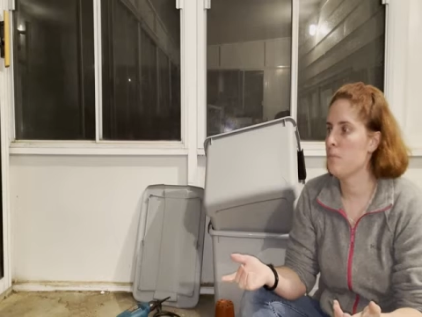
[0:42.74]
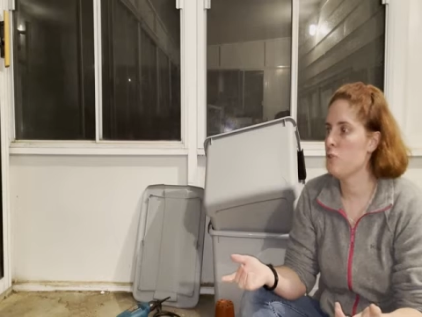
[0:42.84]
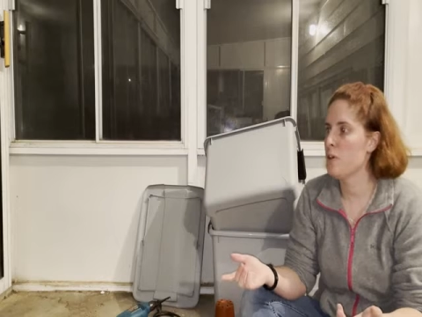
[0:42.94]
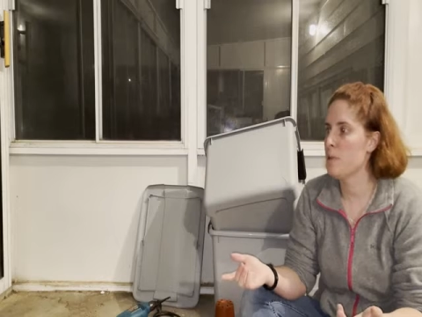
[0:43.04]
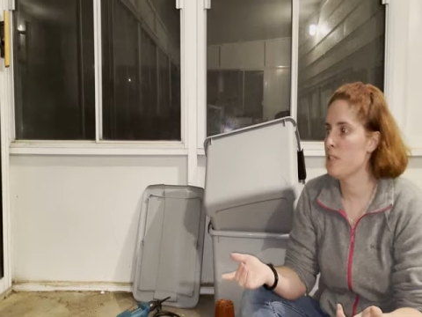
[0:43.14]

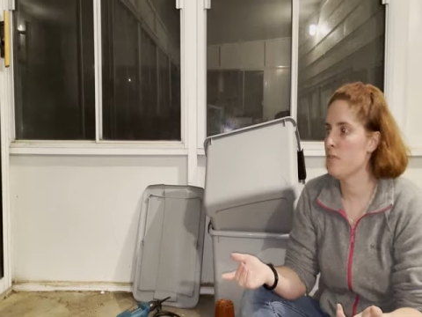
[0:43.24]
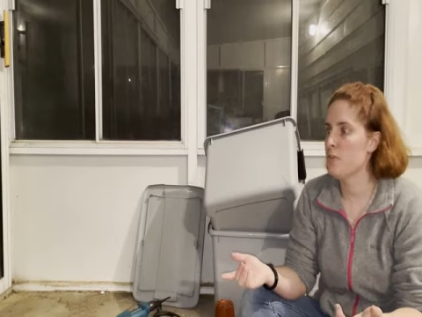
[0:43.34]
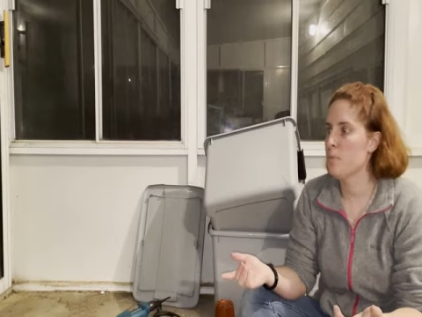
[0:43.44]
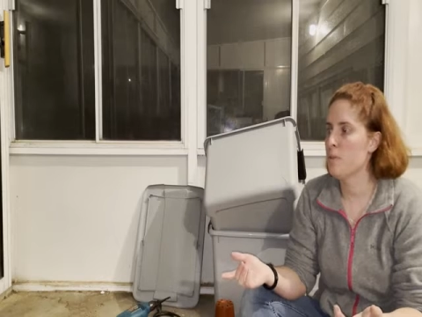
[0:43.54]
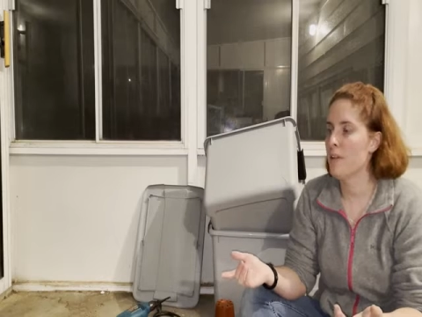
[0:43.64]
trimmings
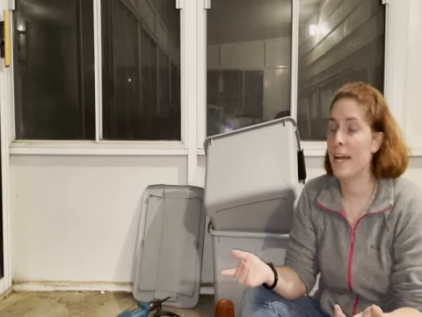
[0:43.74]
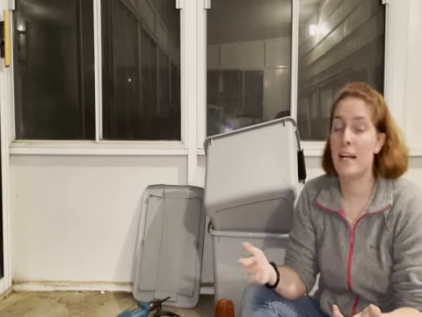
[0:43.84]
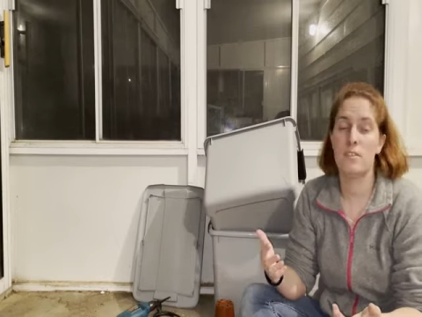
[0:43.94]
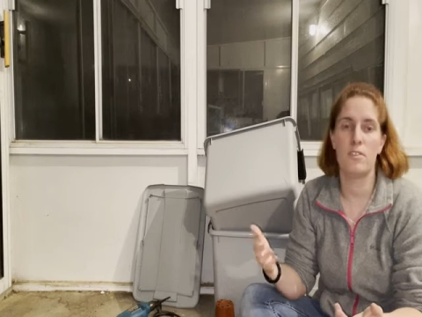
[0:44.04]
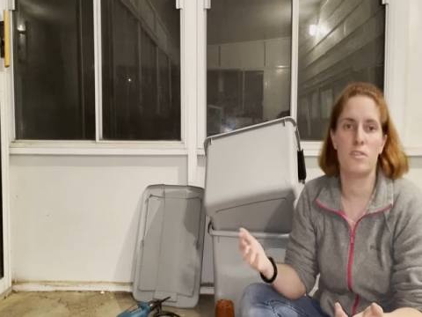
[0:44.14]
from
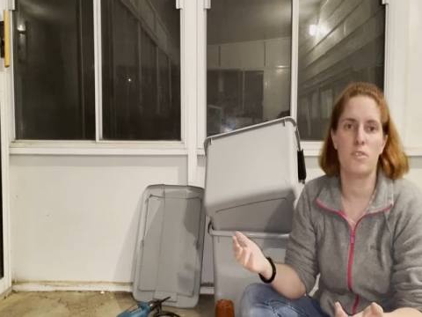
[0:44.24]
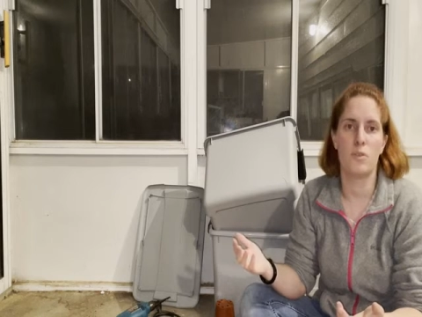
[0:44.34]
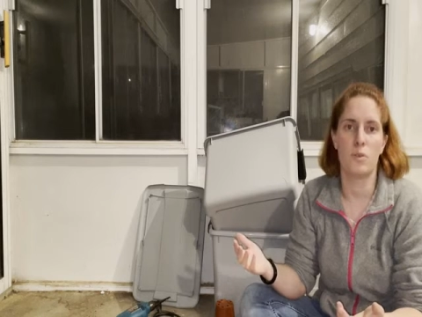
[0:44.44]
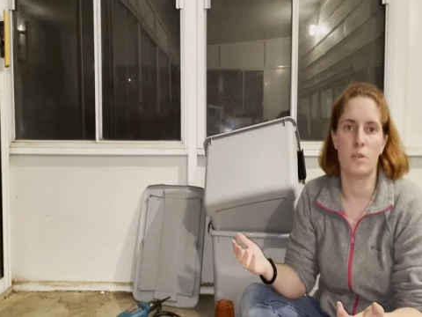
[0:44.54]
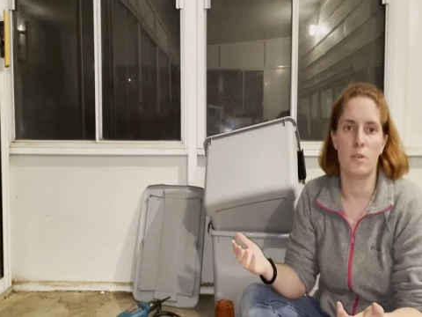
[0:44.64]
plants,
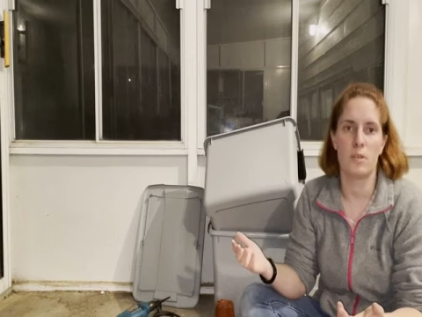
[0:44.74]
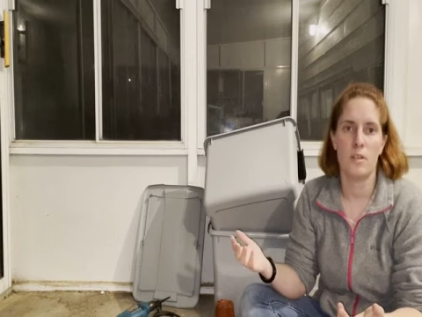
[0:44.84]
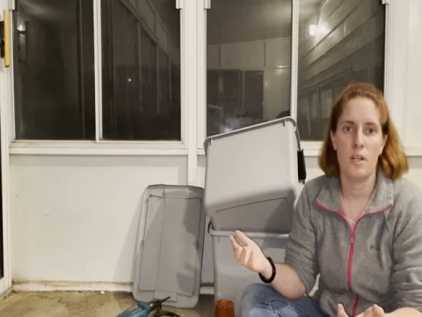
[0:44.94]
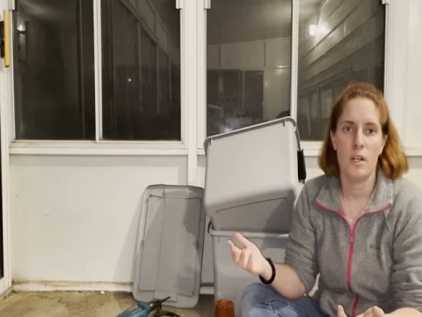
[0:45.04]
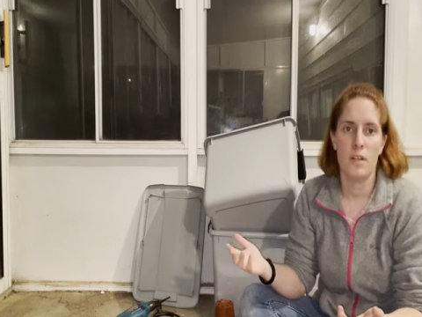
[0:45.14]
your
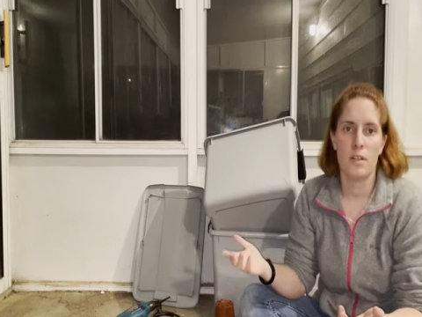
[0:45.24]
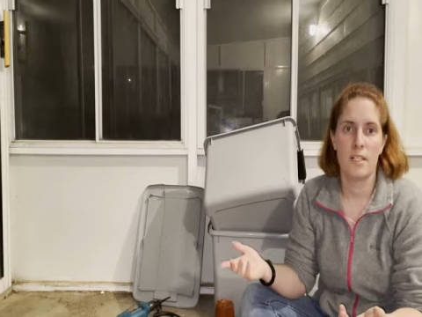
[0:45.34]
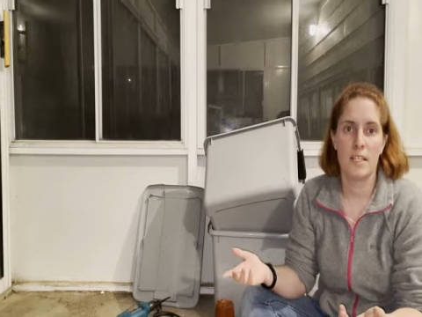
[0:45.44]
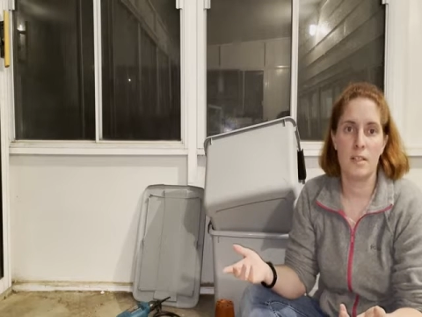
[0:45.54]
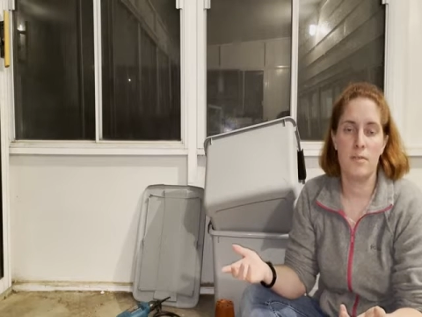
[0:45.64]

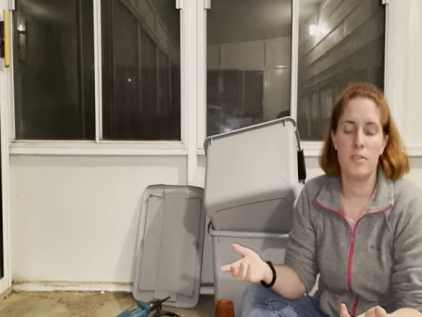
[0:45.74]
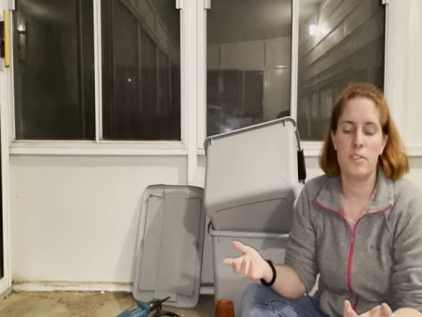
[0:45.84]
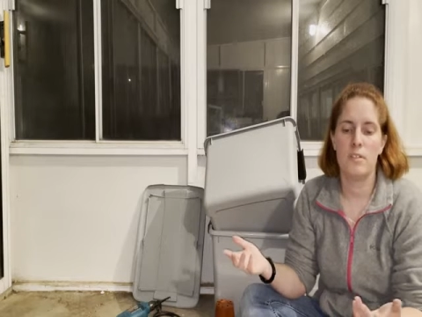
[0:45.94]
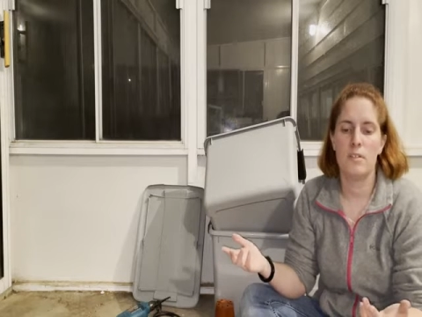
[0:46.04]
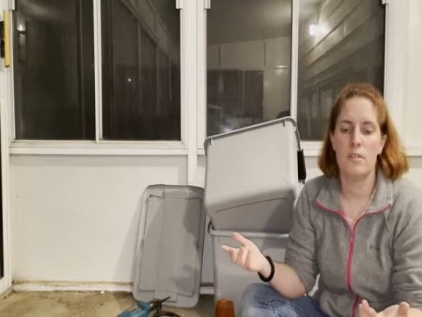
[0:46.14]

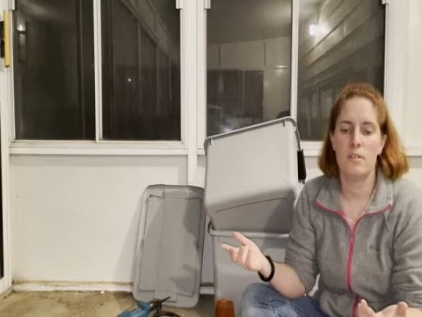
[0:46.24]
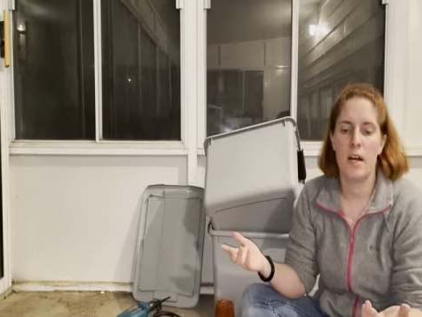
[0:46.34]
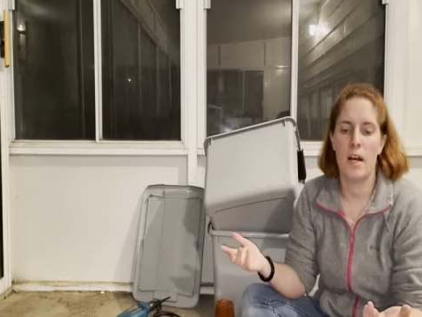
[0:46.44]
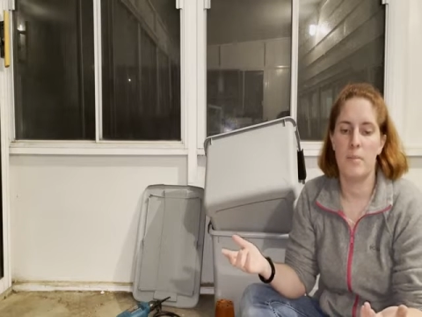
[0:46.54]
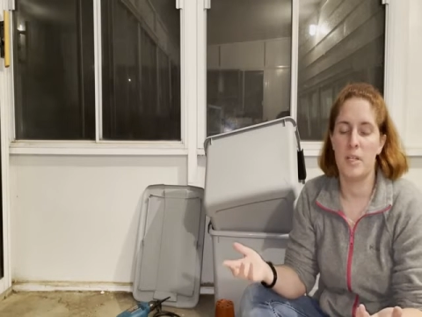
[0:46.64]
leaves
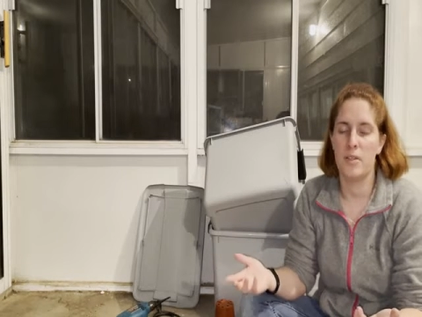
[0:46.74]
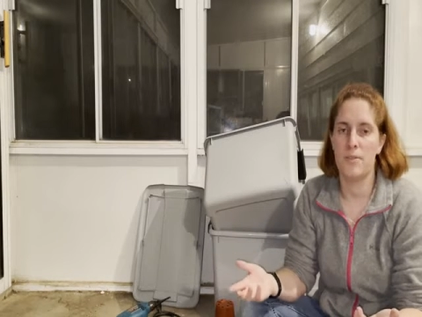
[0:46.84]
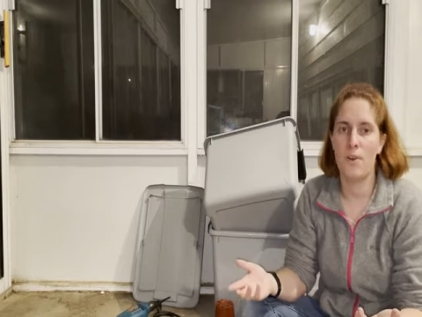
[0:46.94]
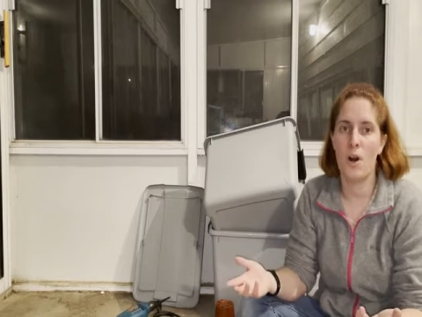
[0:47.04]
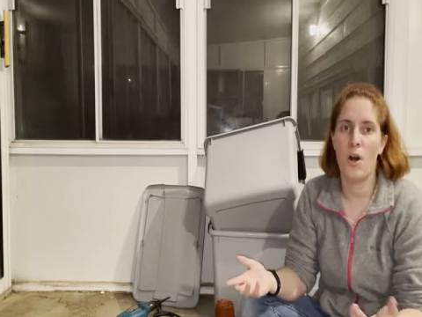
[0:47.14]
in the
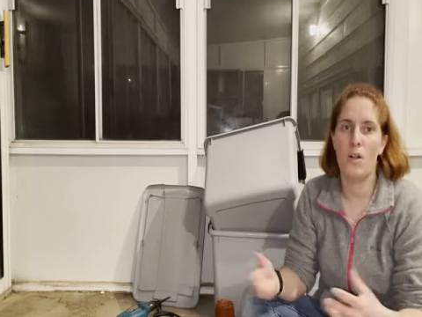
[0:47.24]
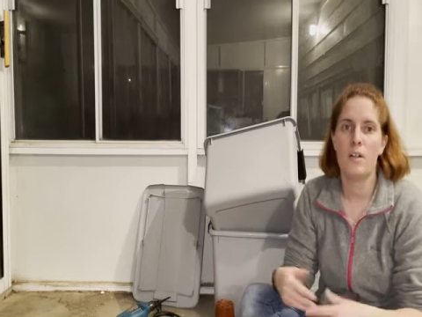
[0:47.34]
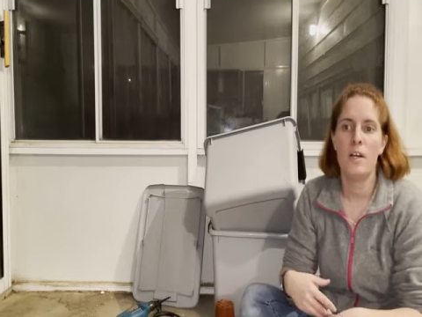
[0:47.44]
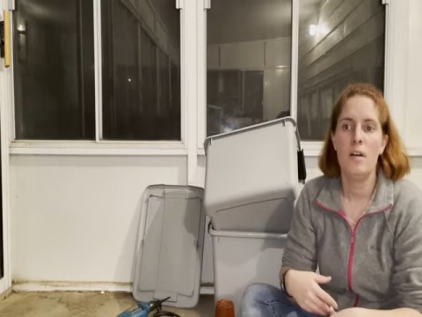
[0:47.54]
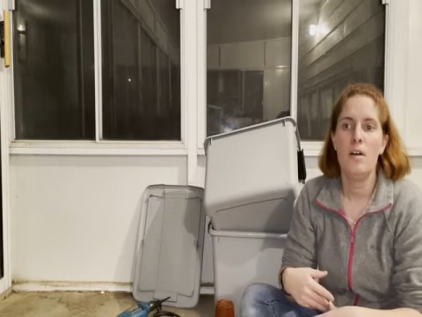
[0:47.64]
fall.